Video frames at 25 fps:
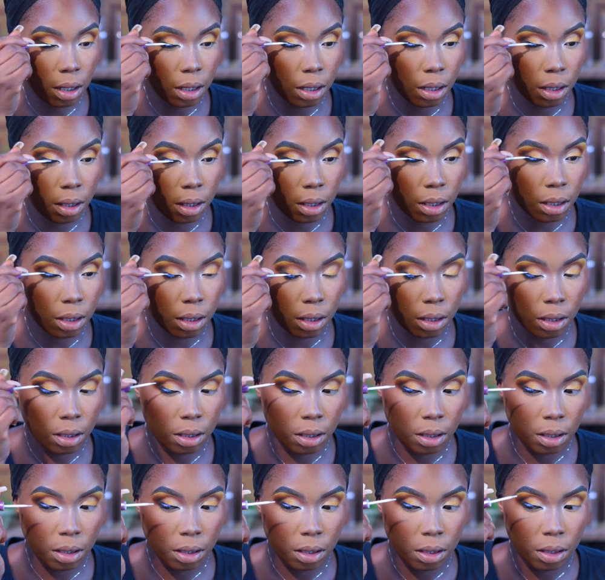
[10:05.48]
glitter.
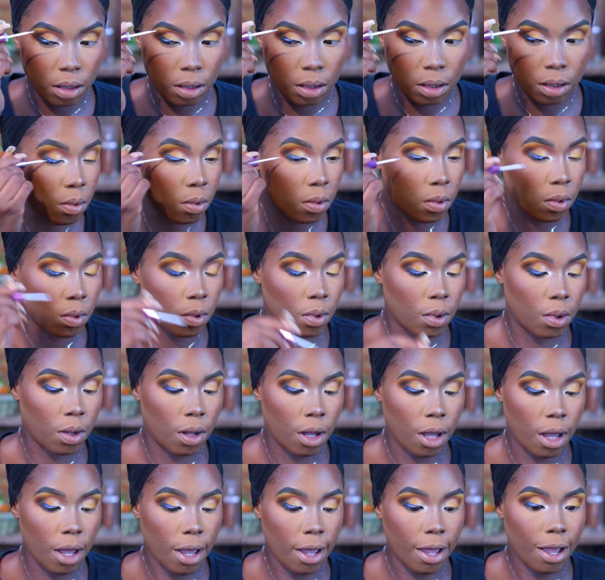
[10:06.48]

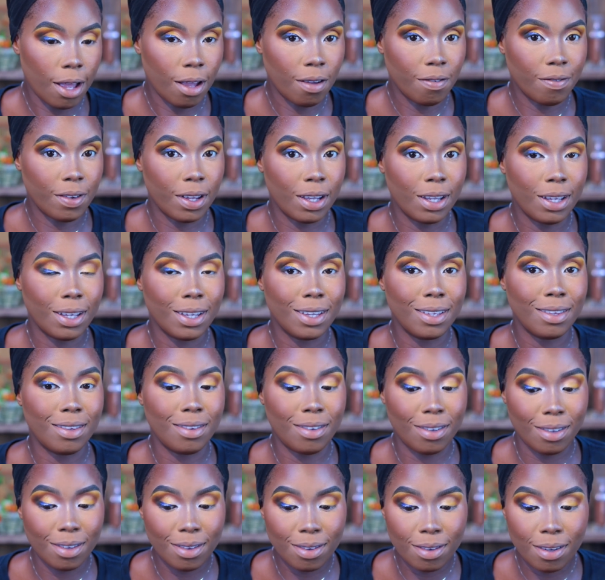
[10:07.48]
I have like a
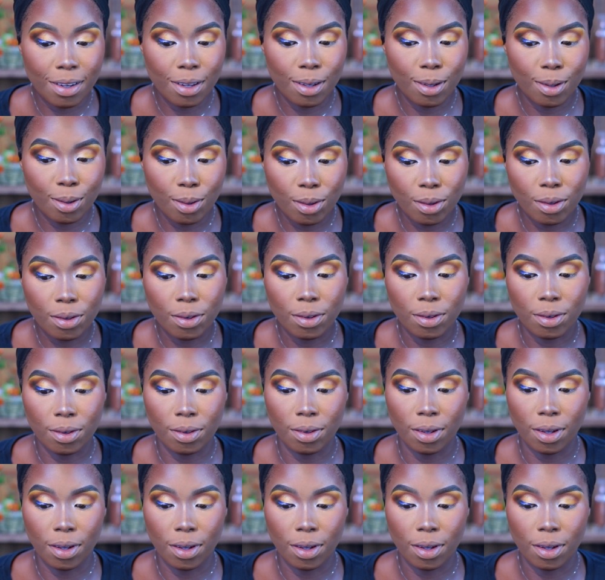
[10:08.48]
detailed